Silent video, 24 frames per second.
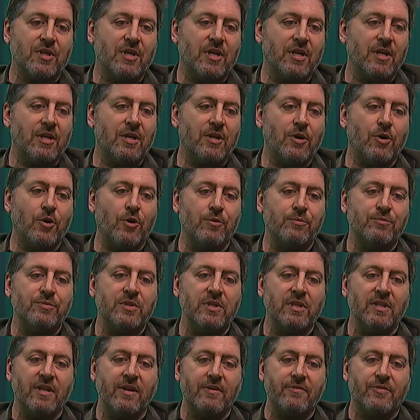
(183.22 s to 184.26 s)
home
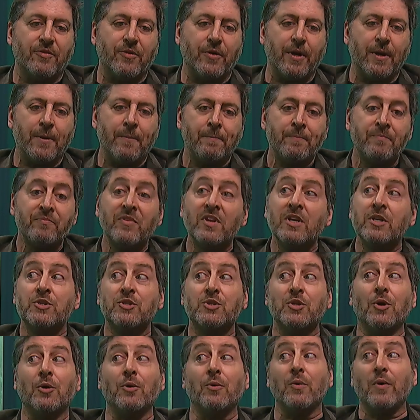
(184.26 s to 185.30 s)
delivery.
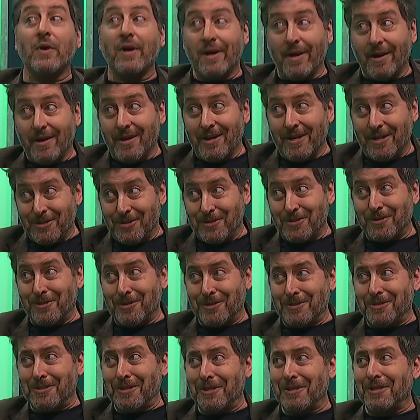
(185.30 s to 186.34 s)
So I
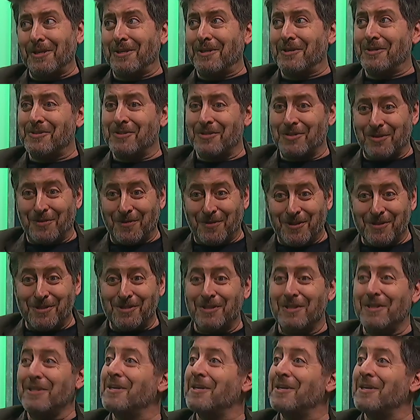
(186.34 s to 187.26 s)
started taking it seriously.